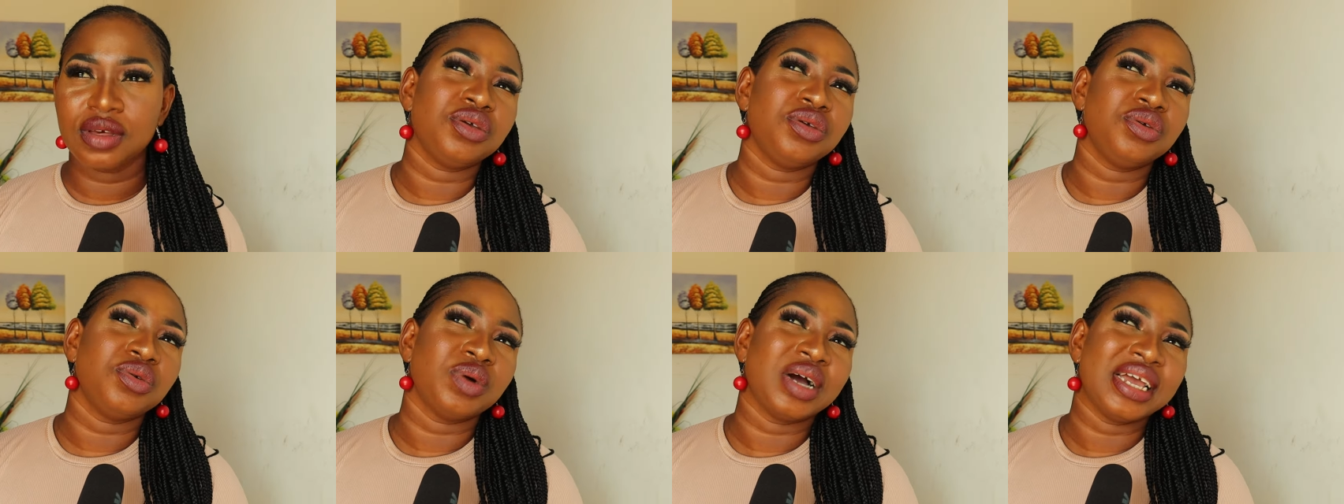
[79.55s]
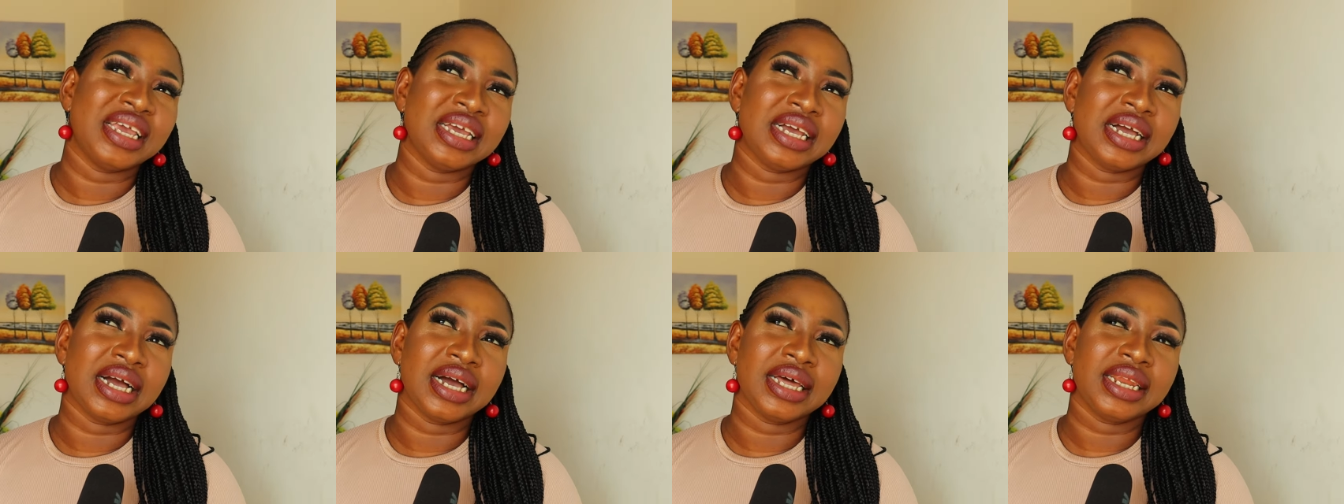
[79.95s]
you are
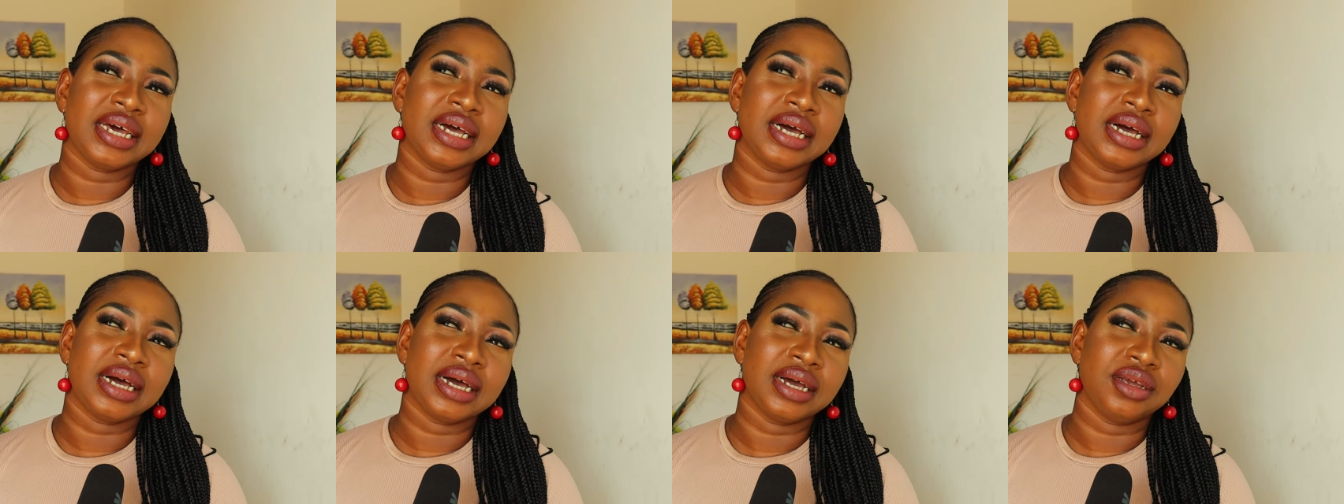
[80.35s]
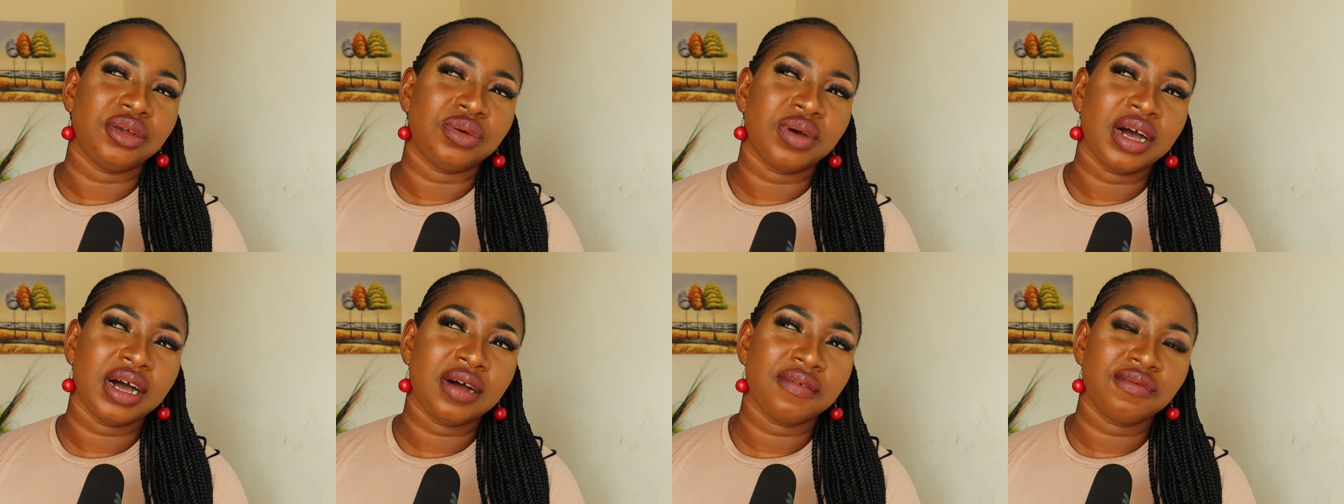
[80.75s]
in Ghana and
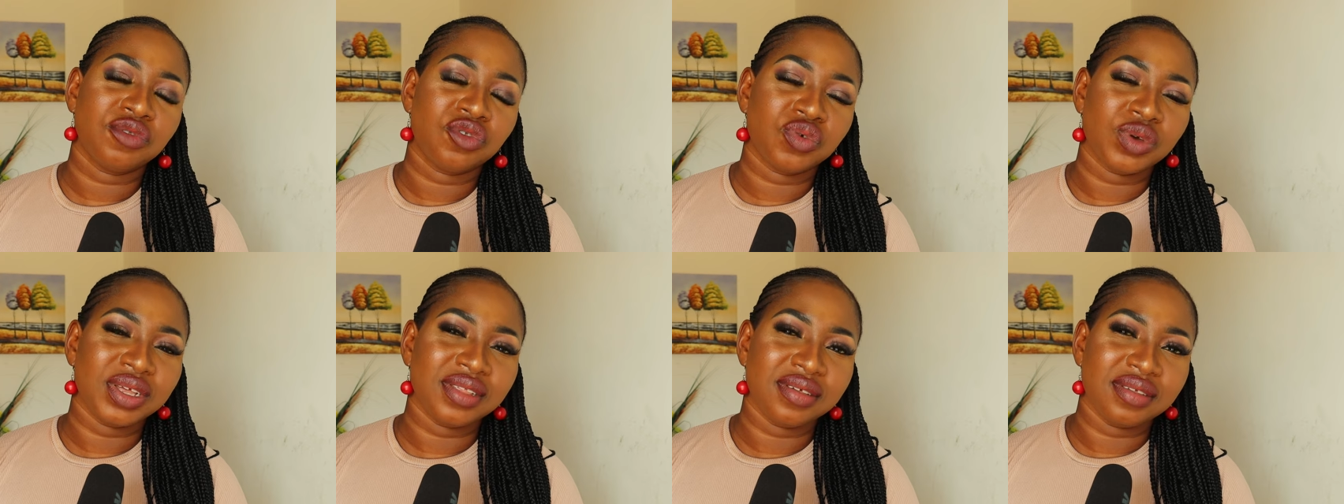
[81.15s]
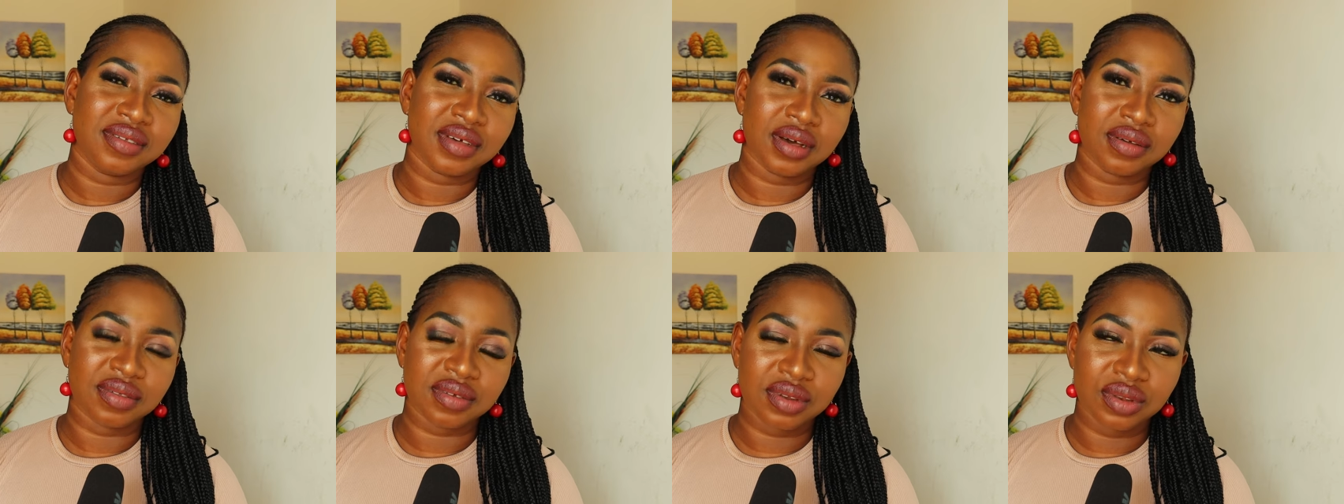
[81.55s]
you have
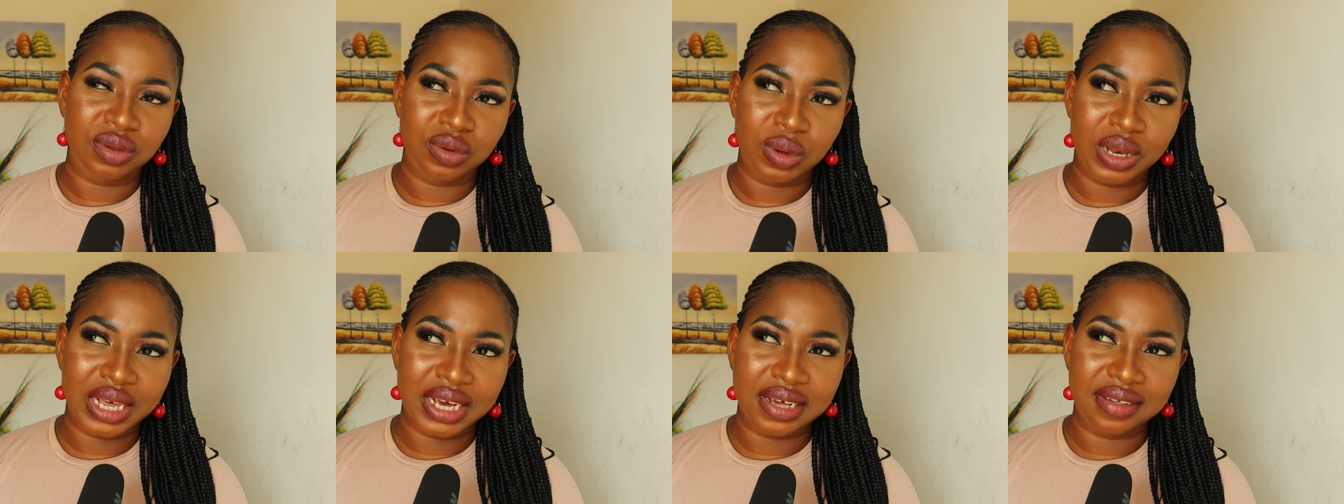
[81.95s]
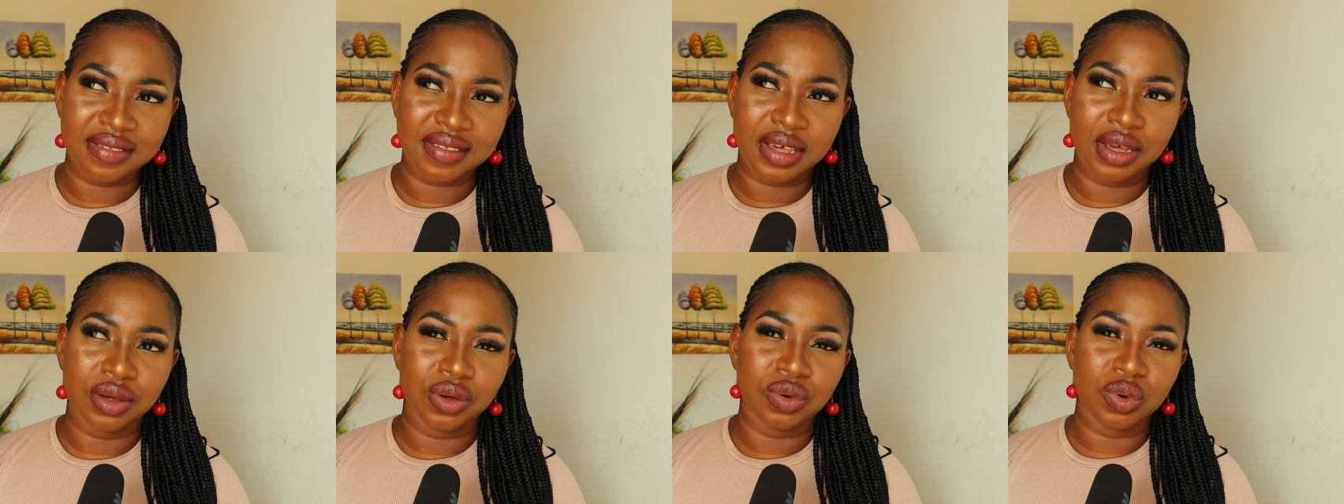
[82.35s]

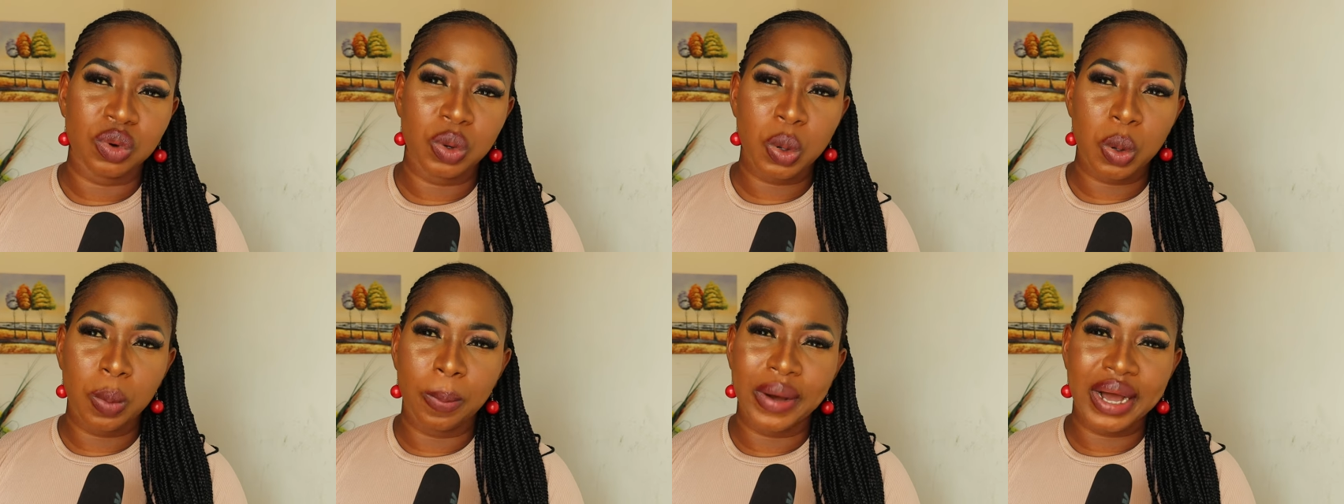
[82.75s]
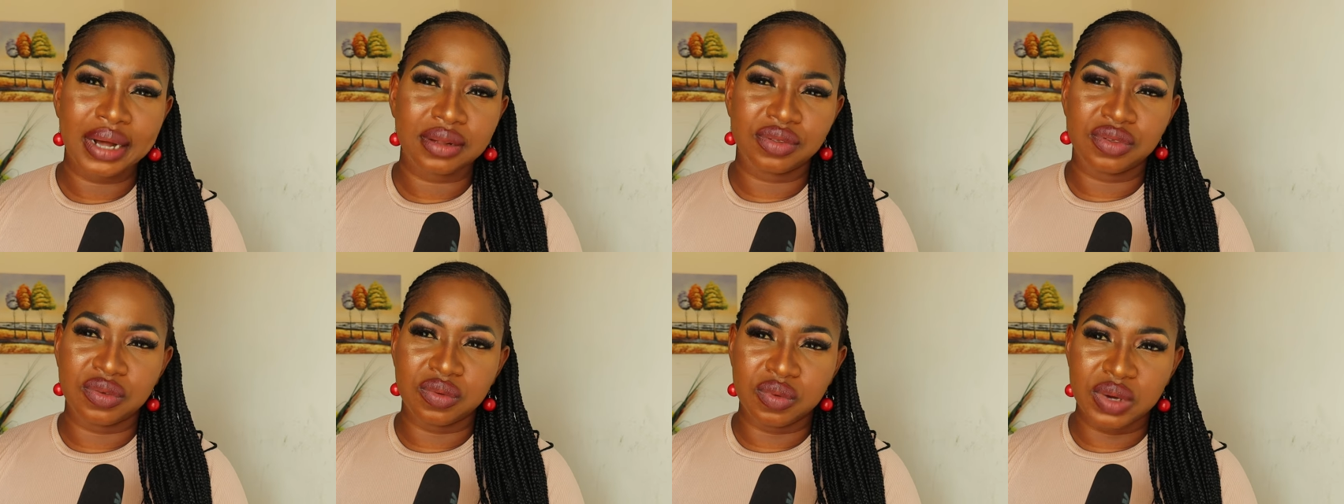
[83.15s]
$20,000 and you go
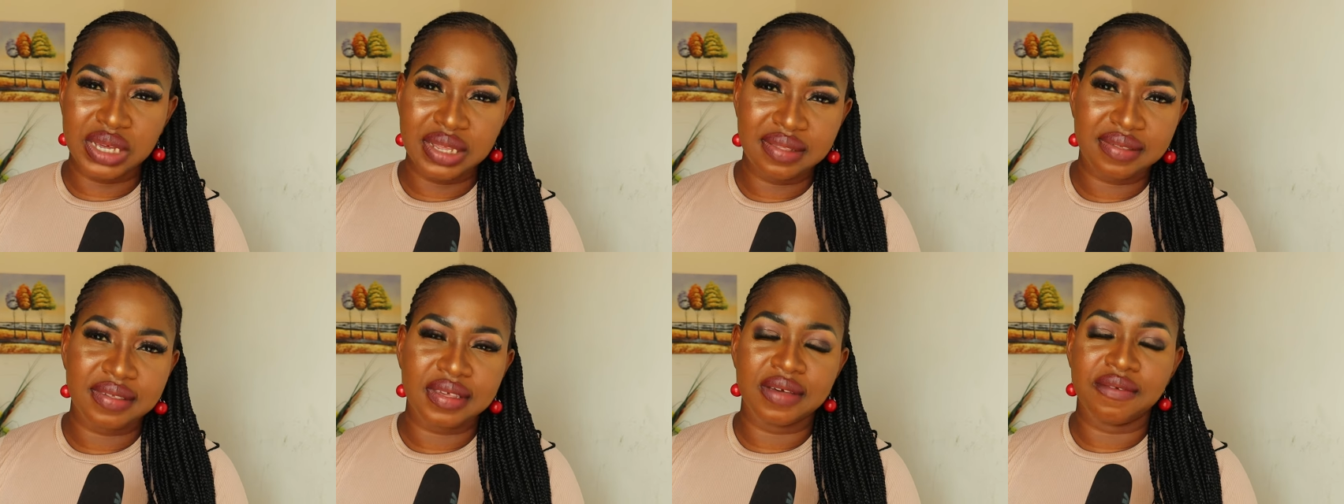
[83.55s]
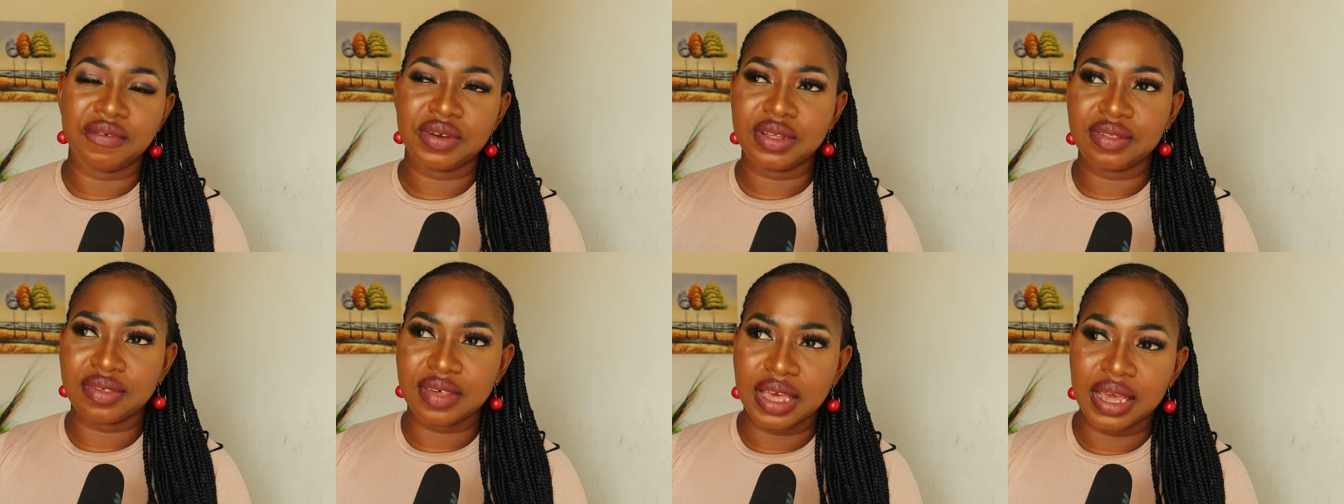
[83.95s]
back to it
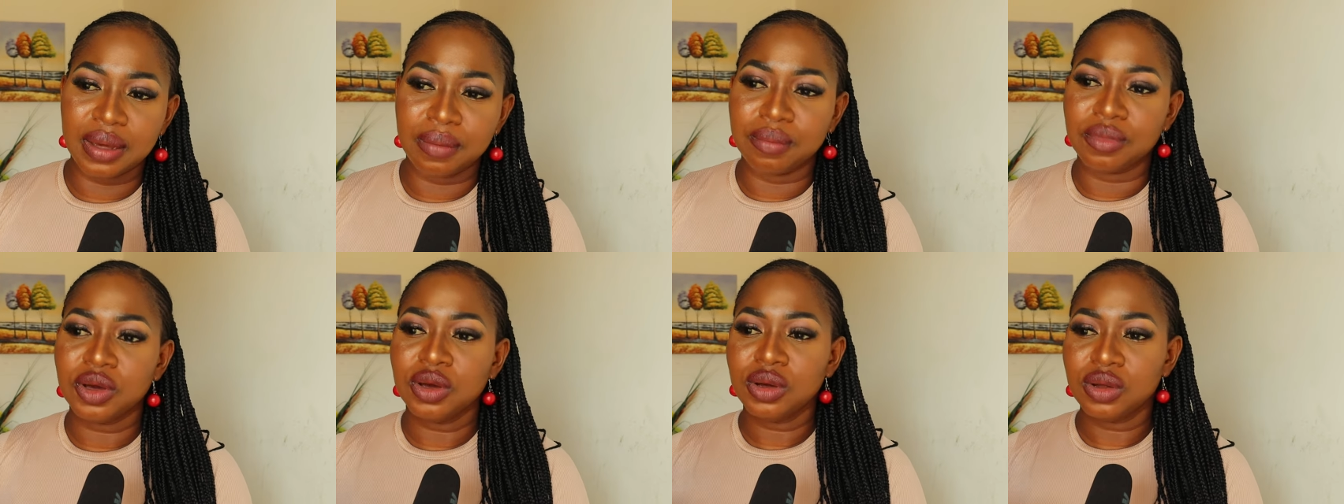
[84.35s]
every time